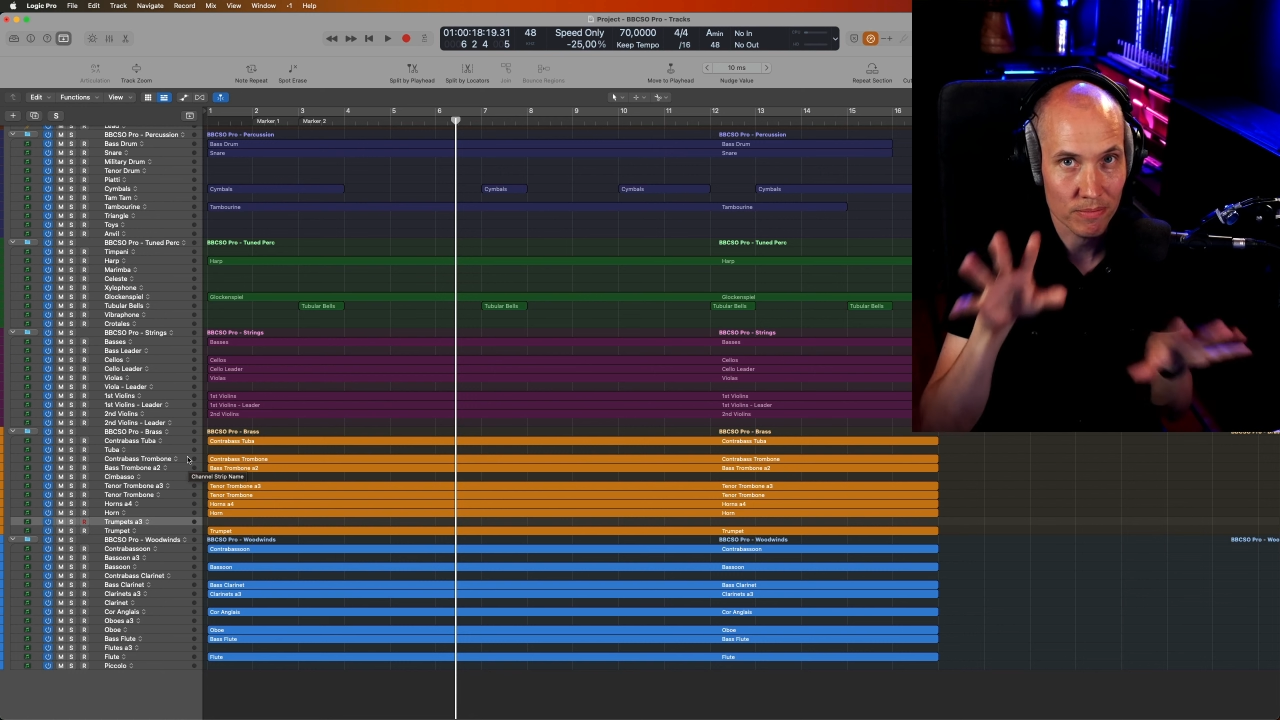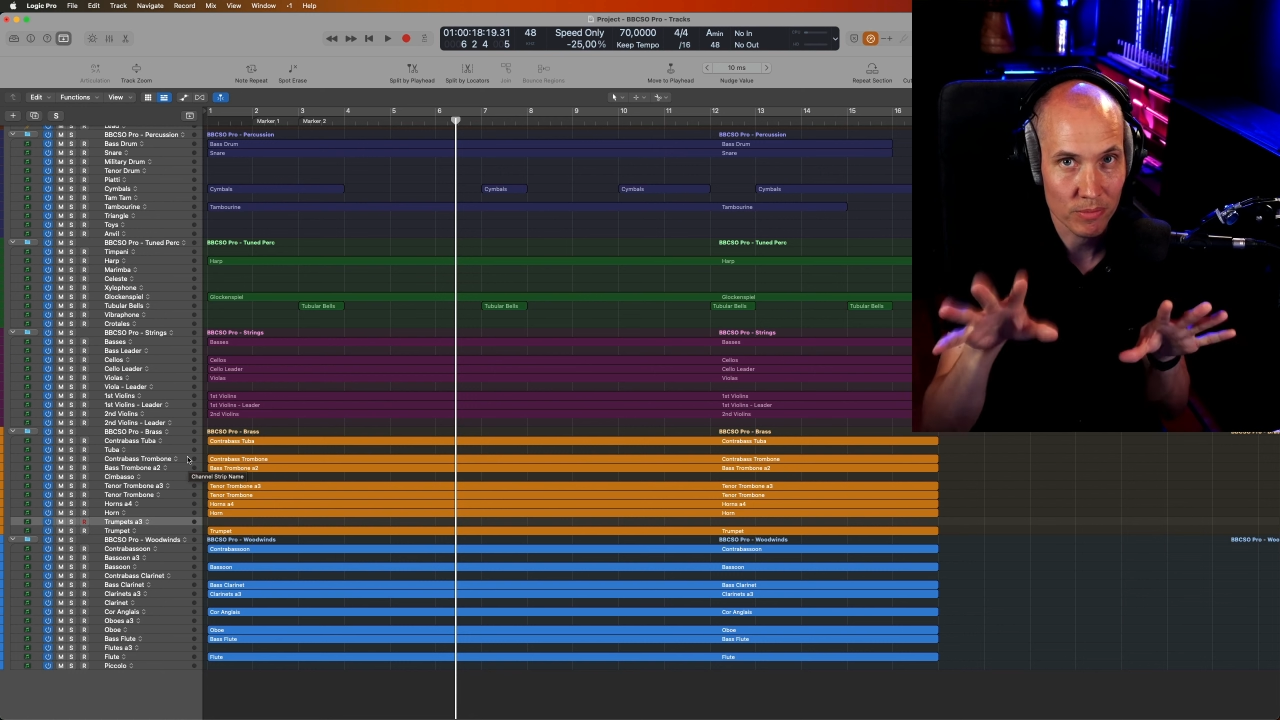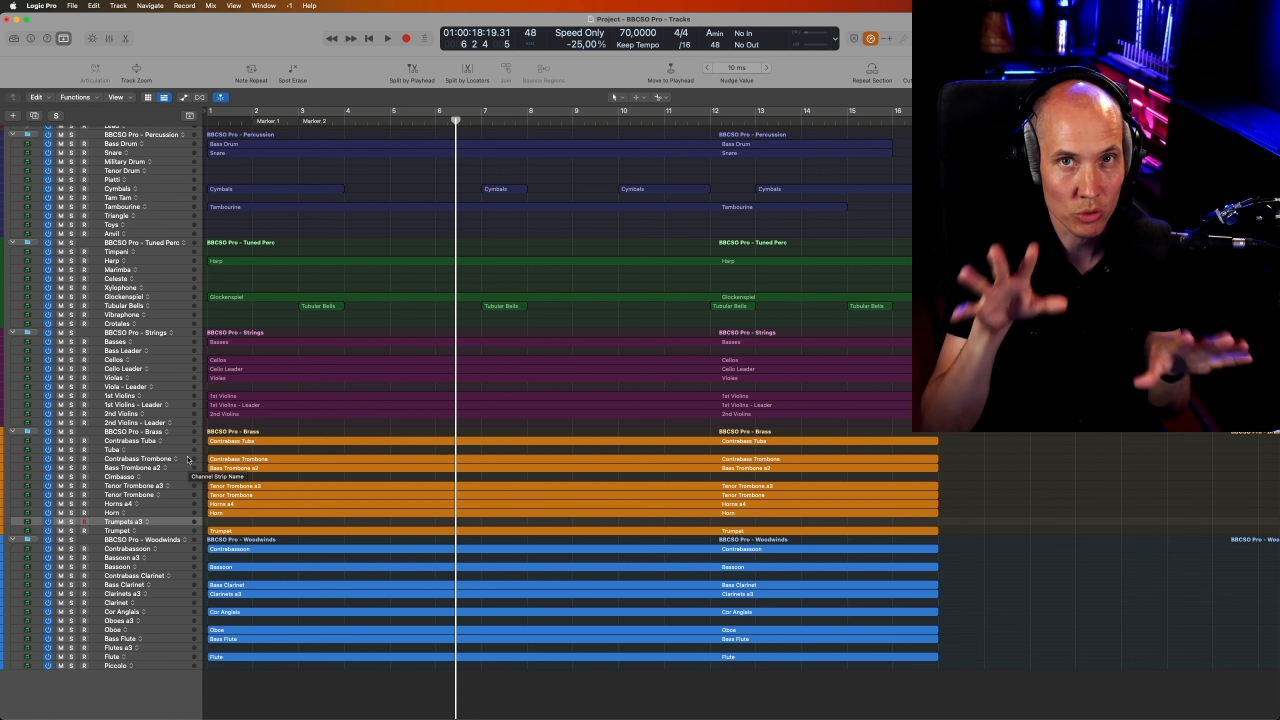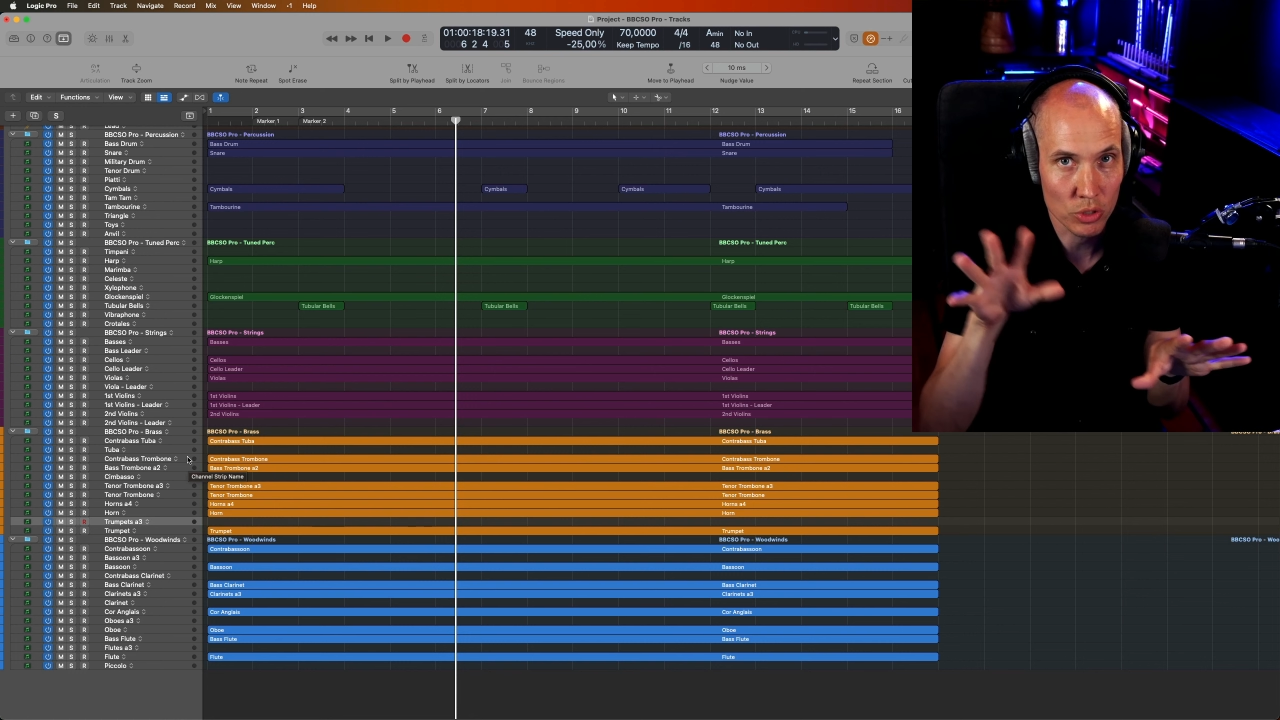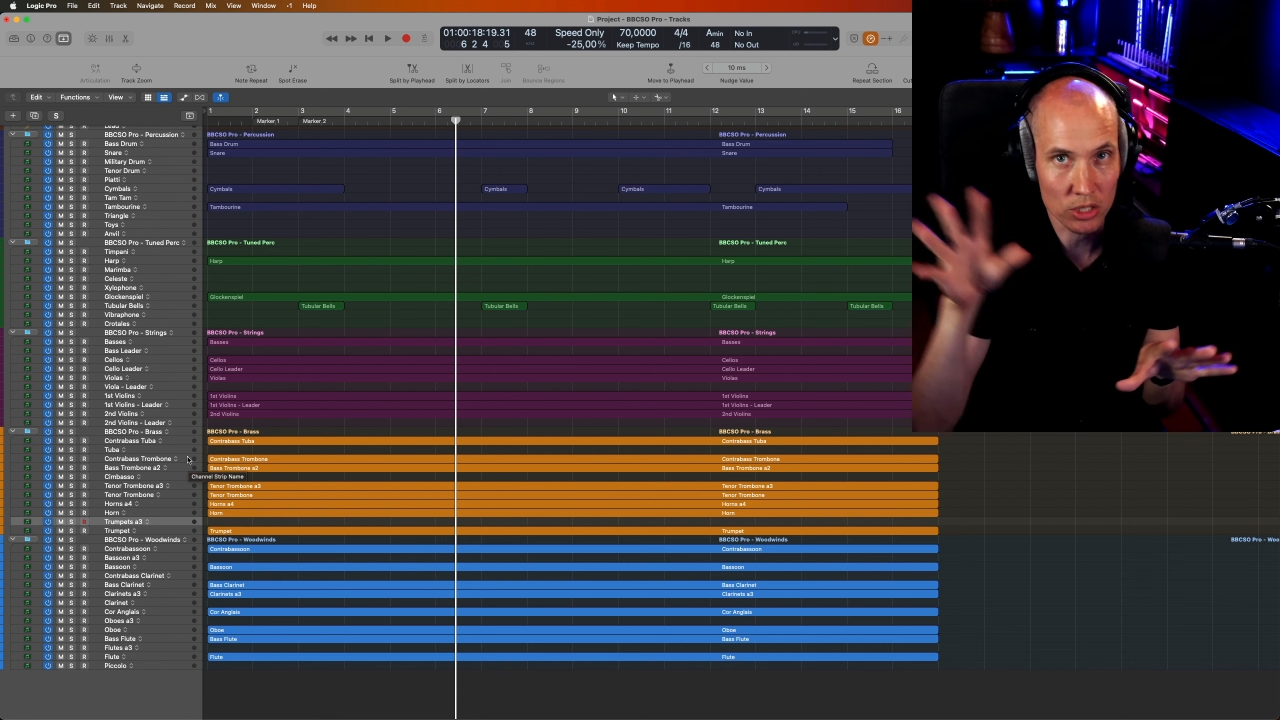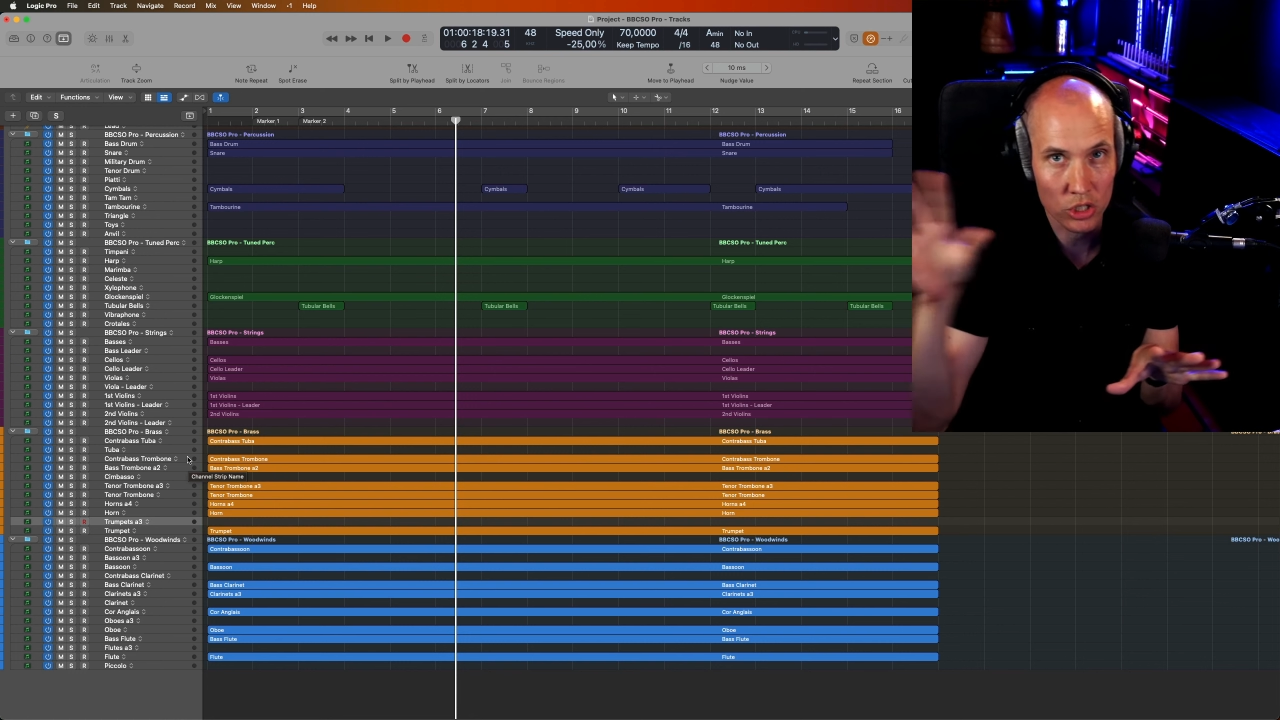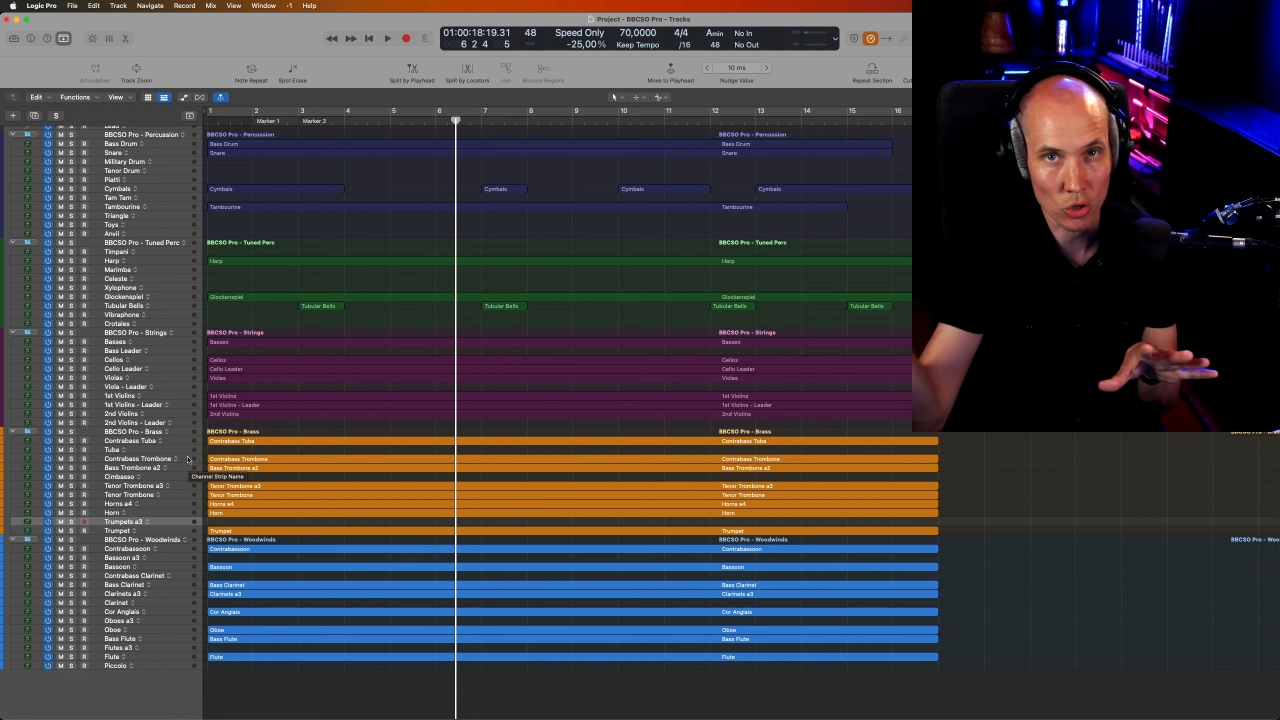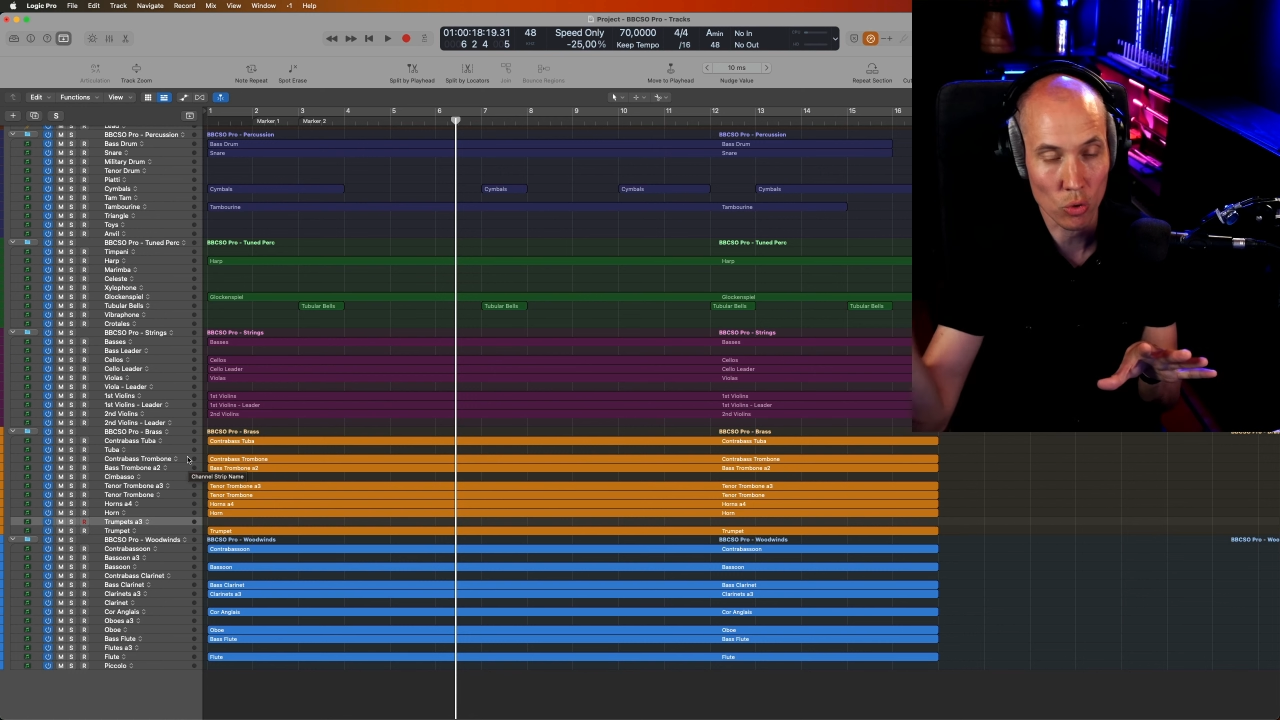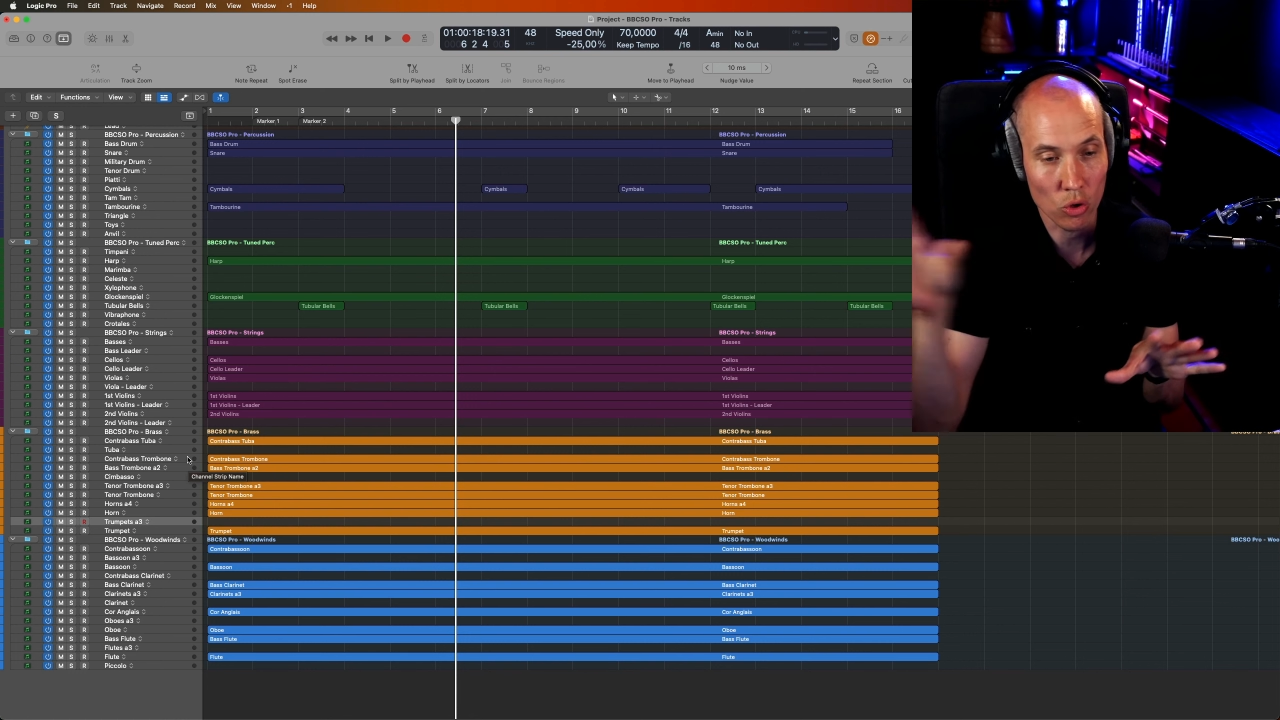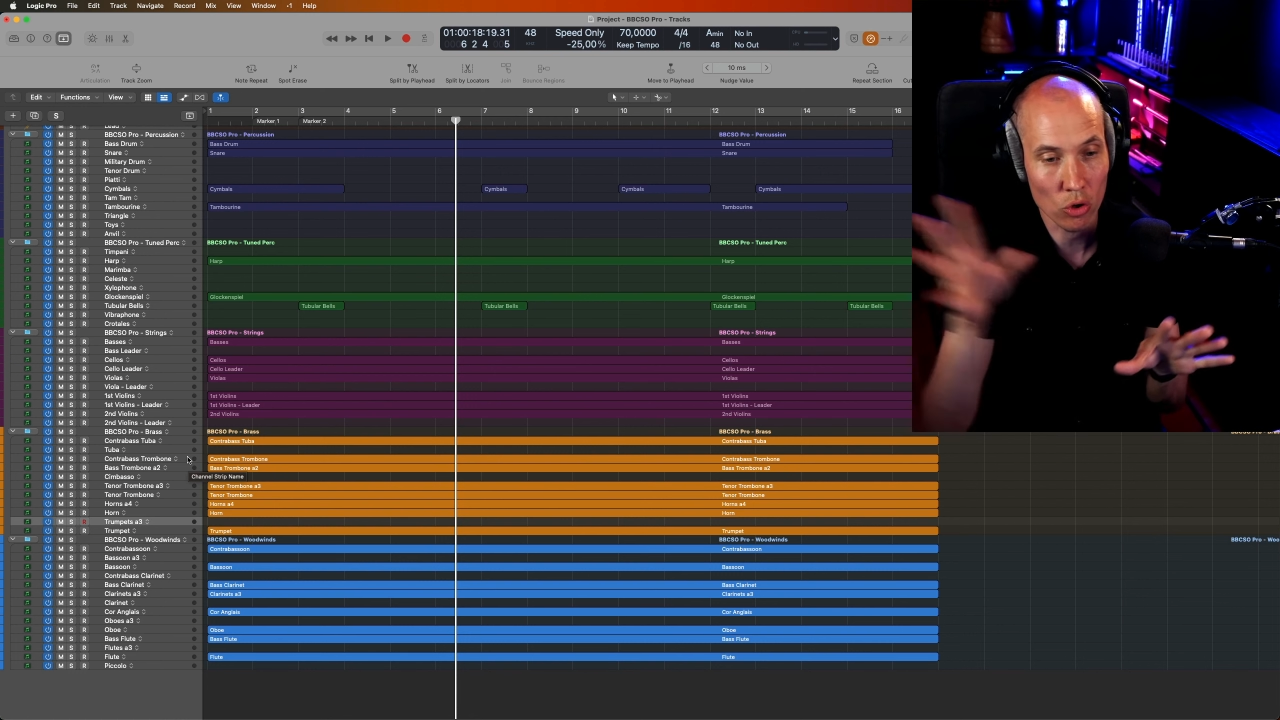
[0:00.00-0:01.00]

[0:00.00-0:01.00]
use that solo